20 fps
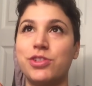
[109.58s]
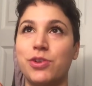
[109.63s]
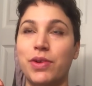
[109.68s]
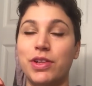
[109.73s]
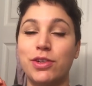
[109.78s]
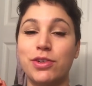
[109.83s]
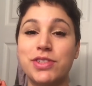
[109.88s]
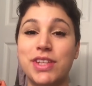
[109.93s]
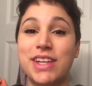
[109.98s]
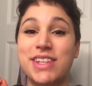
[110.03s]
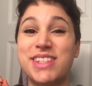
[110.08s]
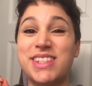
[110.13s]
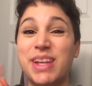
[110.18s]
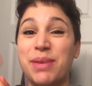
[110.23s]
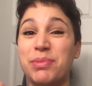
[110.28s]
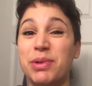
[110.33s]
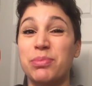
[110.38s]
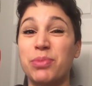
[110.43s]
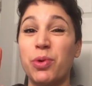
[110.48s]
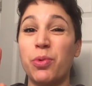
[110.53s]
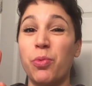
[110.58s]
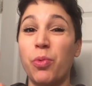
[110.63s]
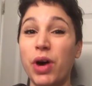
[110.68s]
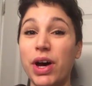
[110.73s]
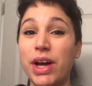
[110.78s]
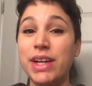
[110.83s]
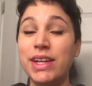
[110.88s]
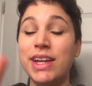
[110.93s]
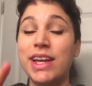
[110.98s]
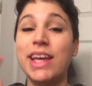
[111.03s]
So it looks like step number
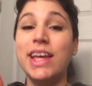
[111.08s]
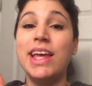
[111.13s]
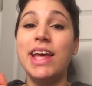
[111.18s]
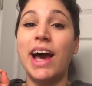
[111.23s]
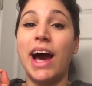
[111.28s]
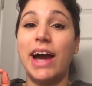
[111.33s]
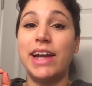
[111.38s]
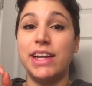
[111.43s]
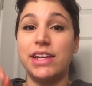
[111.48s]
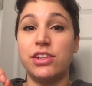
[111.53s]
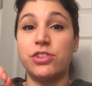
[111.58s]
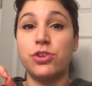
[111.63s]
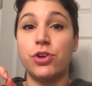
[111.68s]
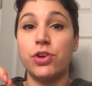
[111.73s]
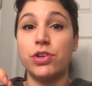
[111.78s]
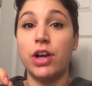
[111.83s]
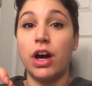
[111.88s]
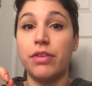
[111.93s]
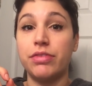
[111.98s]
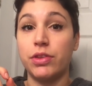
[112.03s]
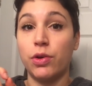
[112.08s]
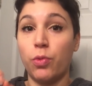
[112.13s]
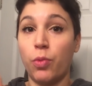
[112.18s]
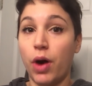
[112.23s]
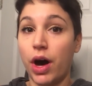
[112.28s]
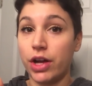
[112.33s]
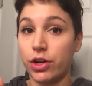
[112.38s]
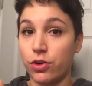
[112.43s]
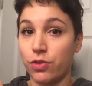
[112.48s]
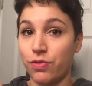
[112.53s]
one, I need to turn off the
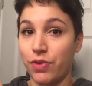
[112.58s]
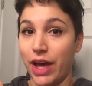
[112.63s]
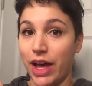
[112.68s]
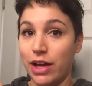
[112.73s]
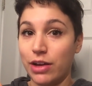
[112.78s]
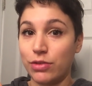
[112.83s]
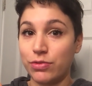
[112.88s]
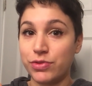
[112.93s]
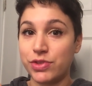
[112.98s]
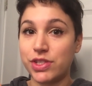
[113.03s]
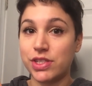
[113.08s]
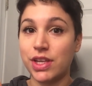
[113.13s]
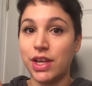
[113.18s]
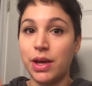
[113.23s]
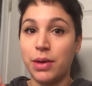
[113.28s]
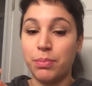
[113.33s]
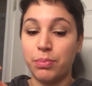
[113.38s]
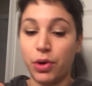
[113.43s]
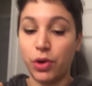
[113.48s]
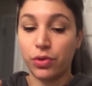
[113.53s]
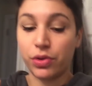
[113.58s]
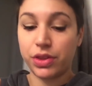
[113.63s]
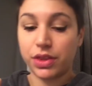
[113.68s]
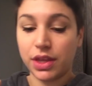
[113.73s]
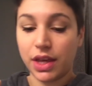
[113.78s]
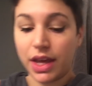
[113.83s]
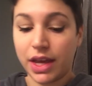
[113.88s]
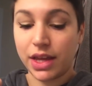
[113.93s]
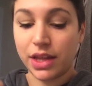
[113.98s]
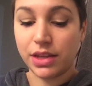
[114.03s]
water valves, both
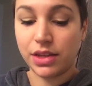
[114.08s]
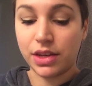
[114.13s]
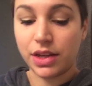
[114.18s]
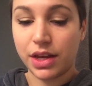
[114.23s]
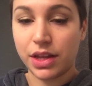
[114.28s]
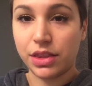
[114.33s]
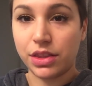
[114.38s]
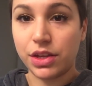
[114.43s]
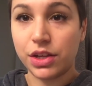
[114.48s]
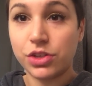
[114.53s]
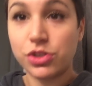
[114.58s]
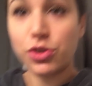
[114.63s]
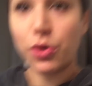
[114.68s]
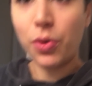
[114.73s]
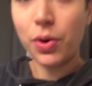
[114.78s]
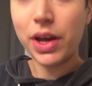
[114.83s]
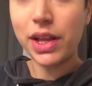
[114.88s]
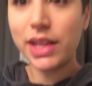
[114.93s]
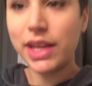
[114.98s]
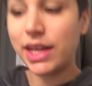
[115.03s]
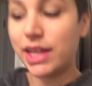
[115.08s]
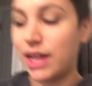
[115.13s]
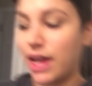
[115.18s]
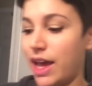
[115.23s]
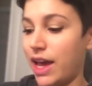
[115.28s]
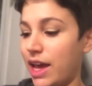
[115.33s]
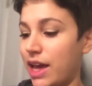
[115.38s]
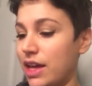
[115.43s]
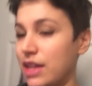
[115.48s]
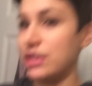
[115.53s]
in the toilet
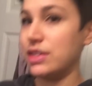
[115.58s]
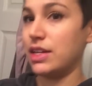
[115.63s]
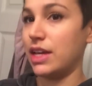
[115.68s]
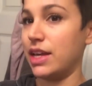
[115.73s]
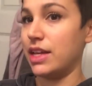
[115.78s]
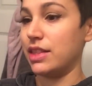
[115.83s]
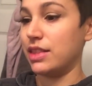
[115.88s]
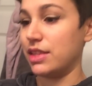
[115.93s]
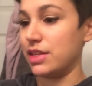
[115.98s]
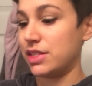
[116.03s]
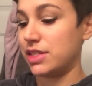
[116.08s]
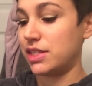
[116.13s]
and in the